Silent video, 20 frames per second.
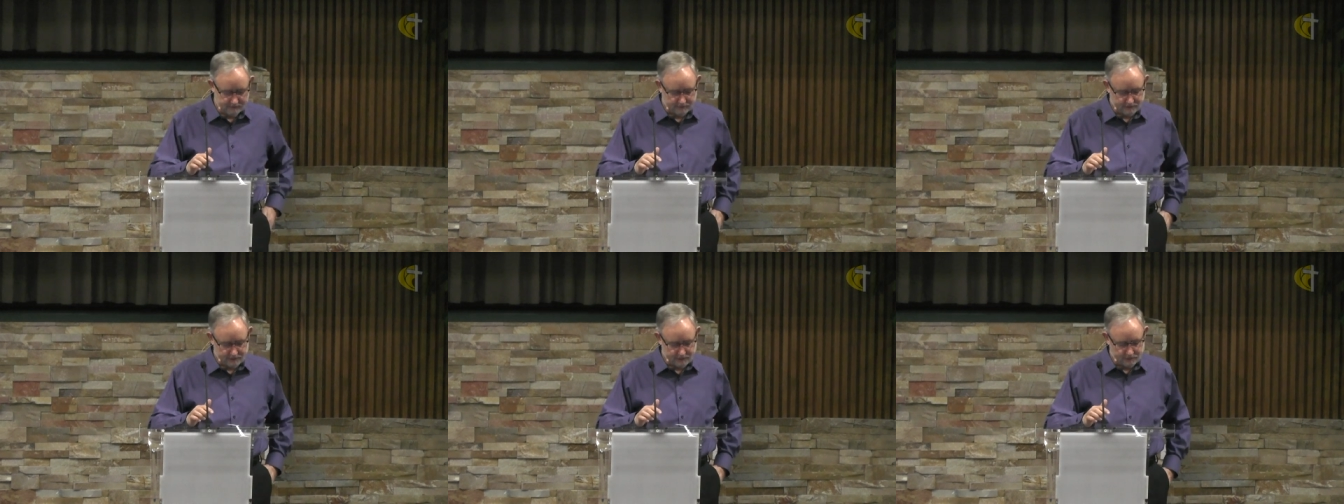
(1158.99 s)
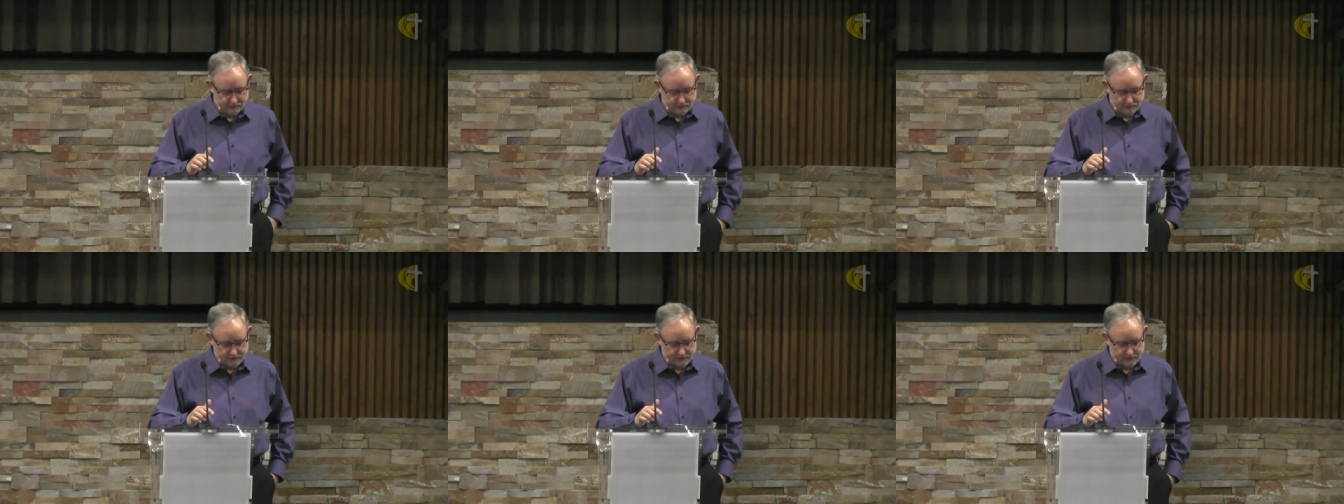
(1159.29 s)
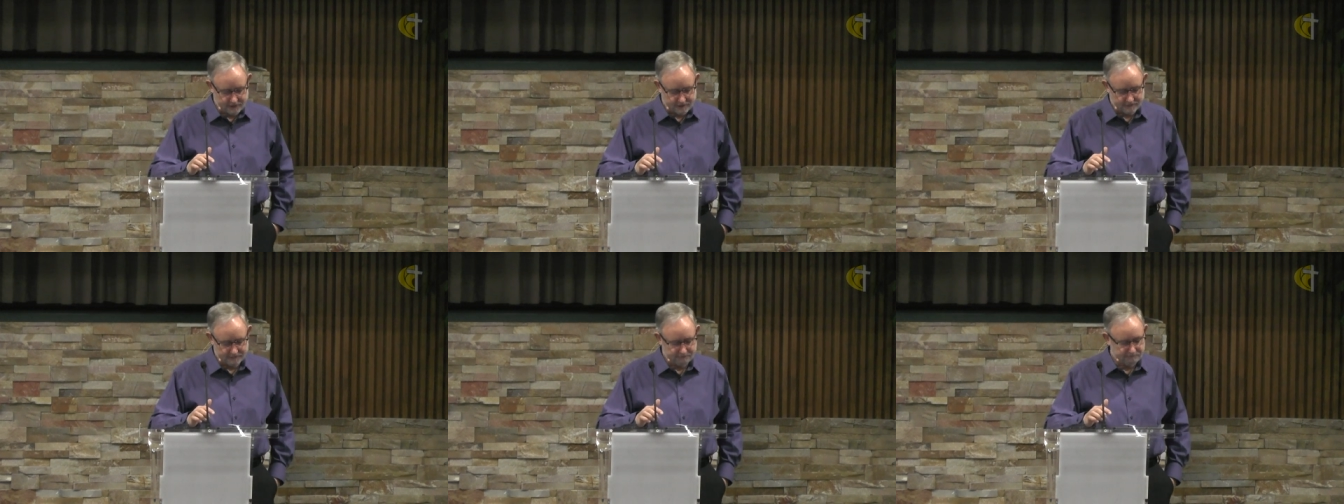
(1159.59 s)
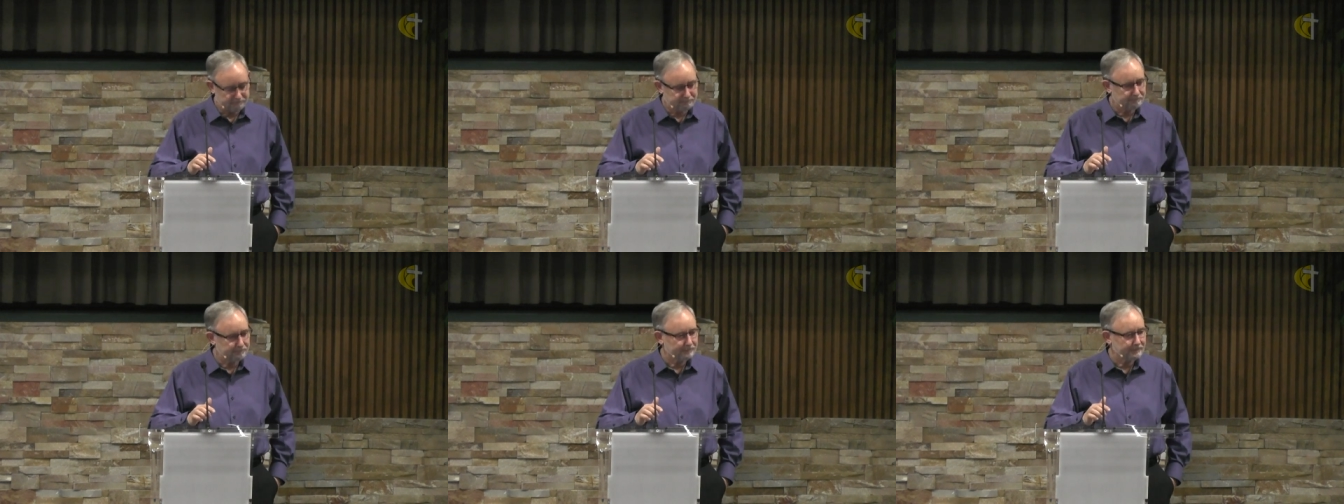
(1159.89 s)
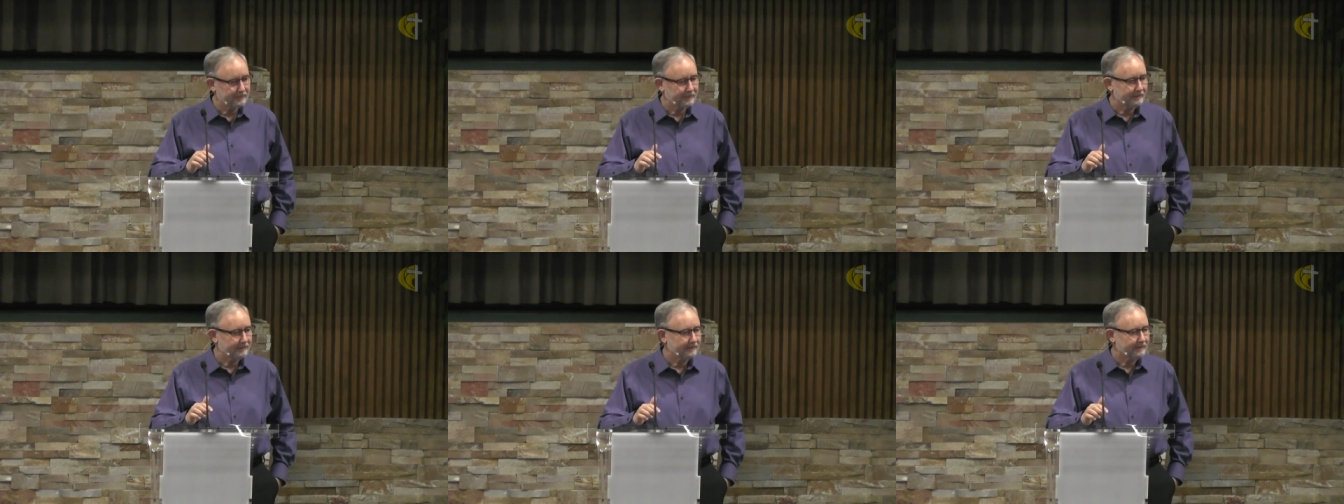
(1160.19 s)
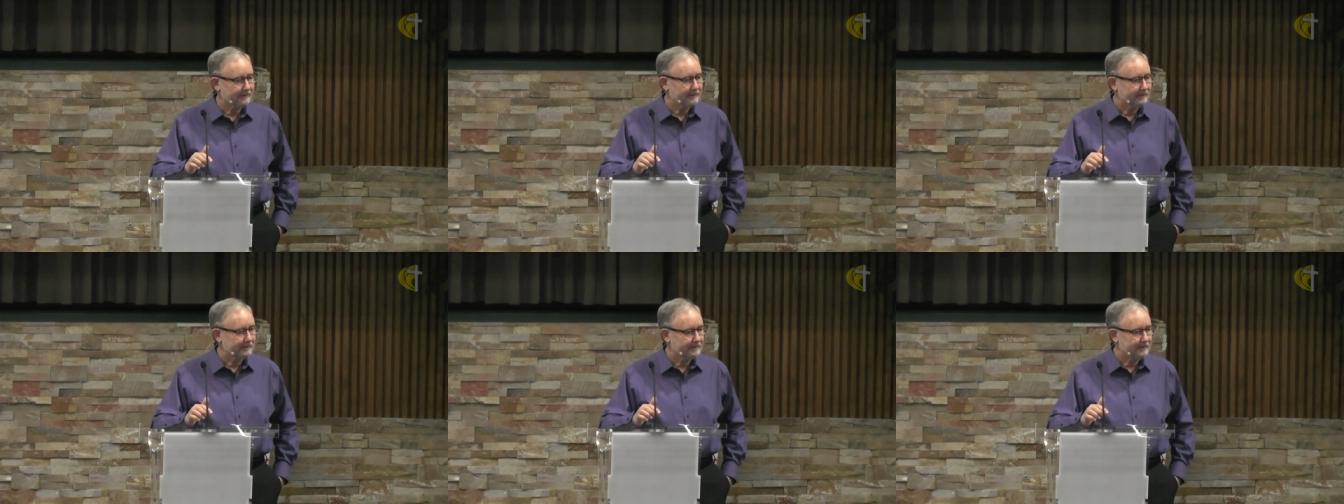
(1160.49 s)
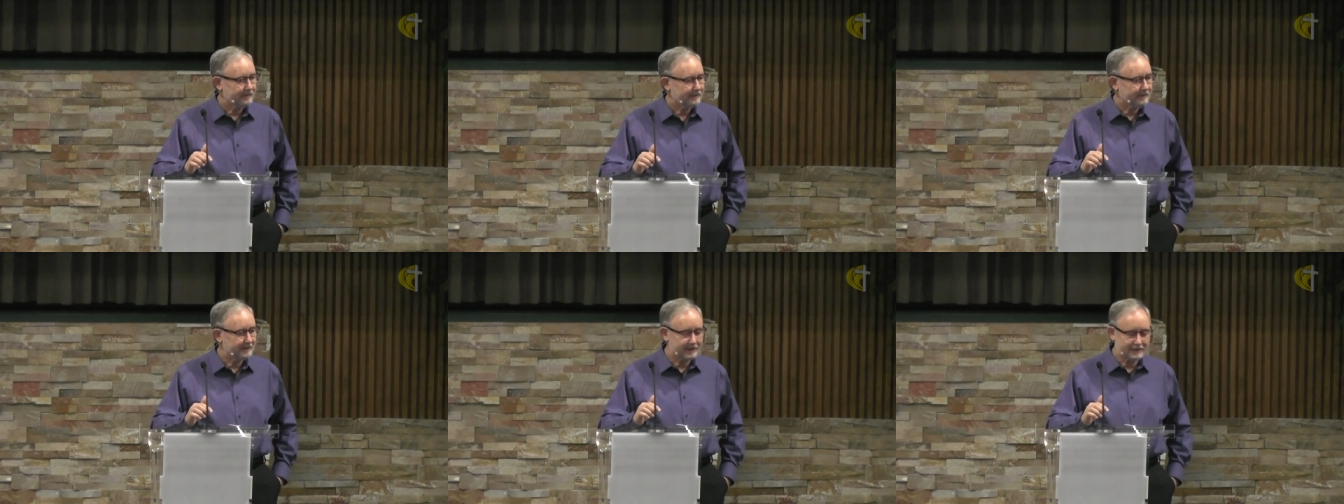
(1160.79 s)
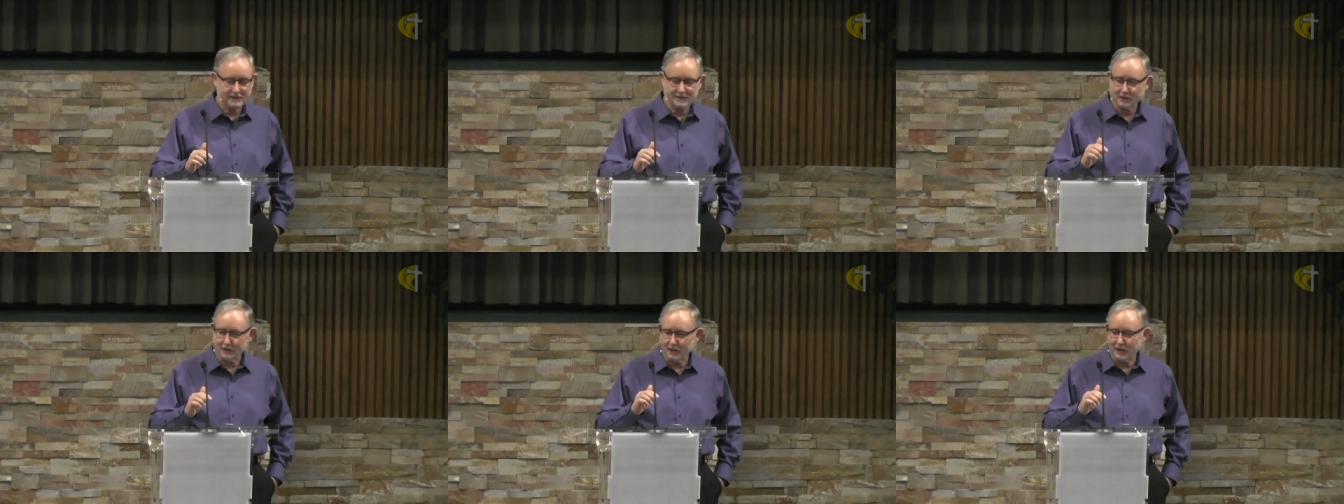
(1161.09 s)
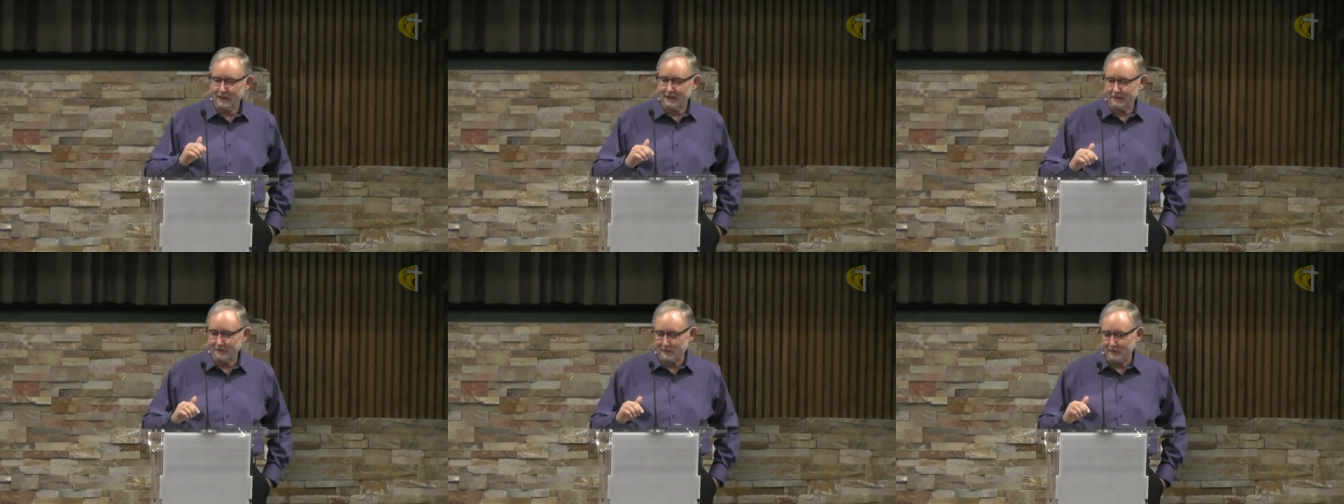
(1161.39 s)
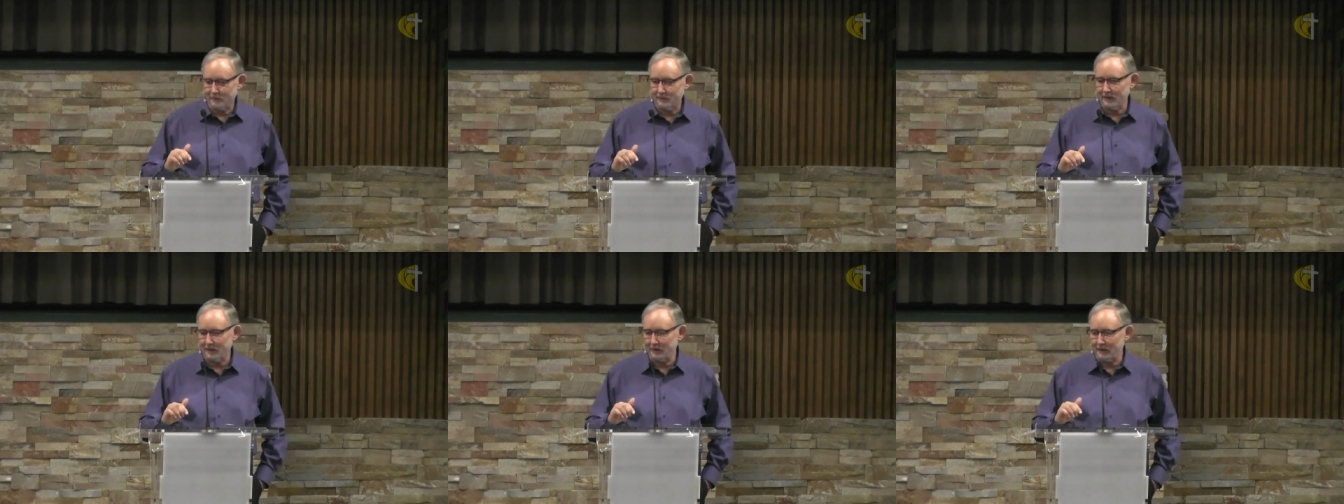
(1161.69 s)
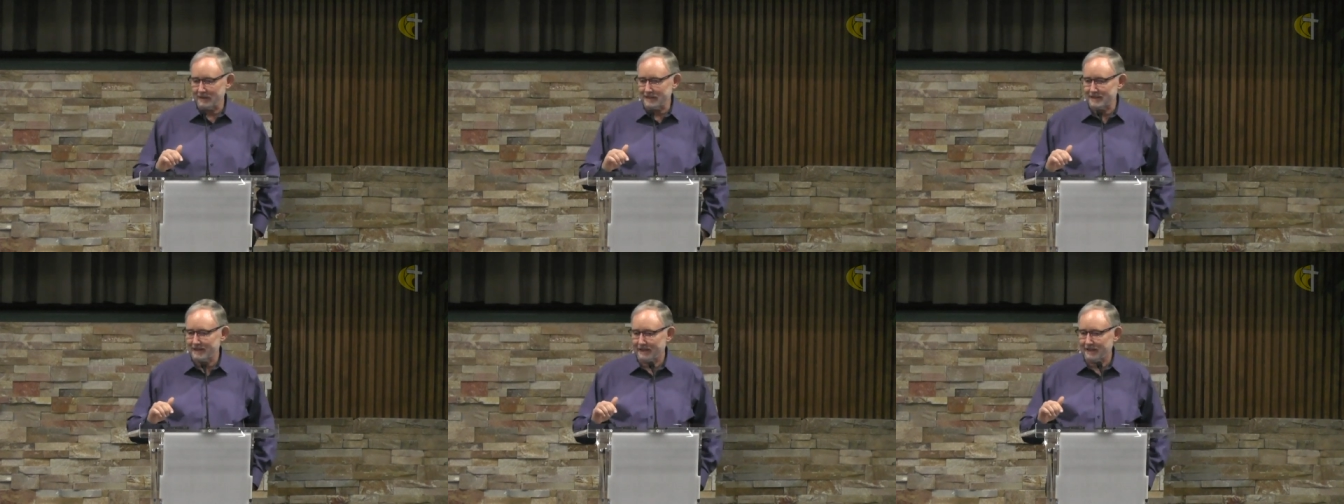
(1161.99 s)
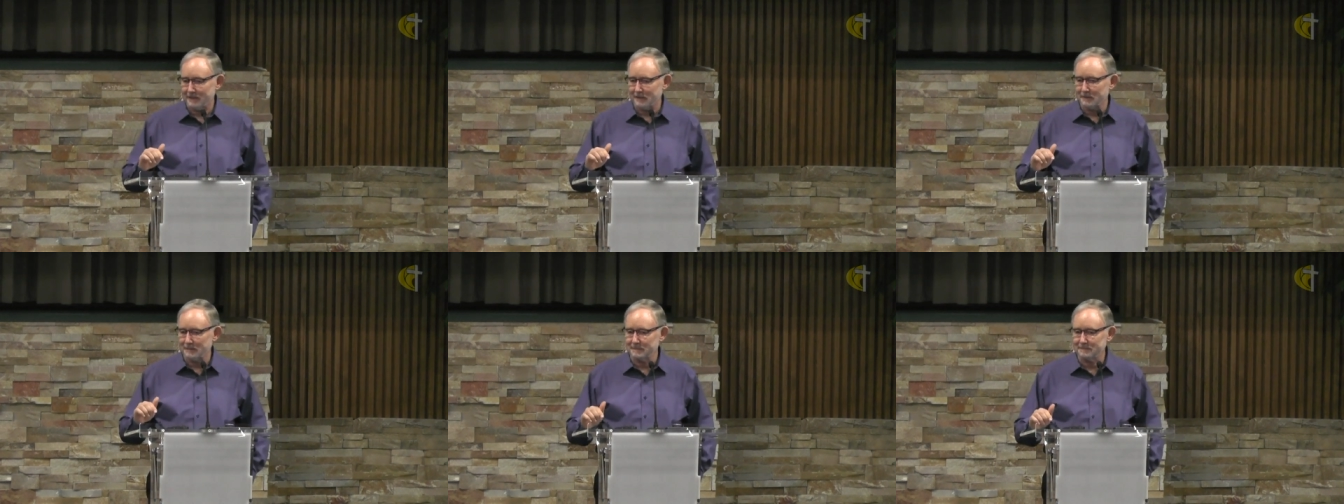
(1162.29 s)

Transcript: use. That's the God of the fairy tale.